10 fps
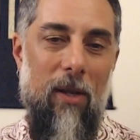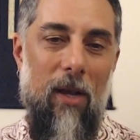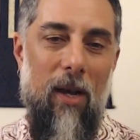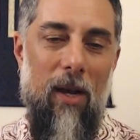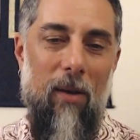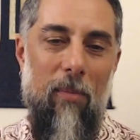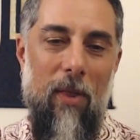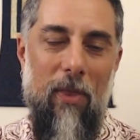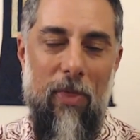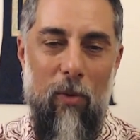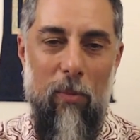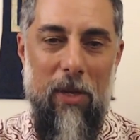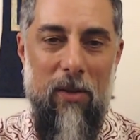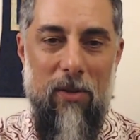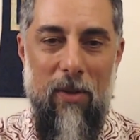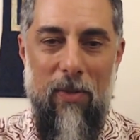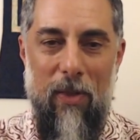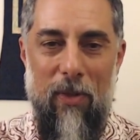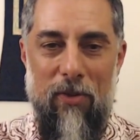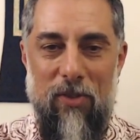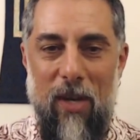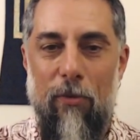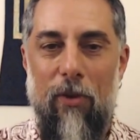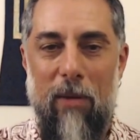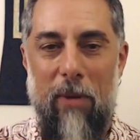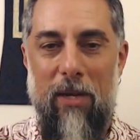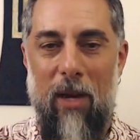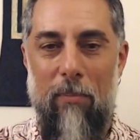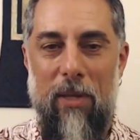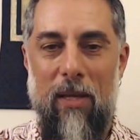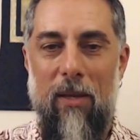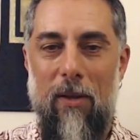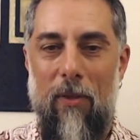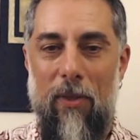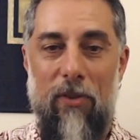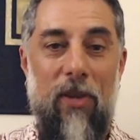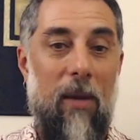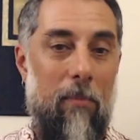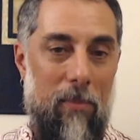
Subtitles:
That there would be that the suffering might not be the same.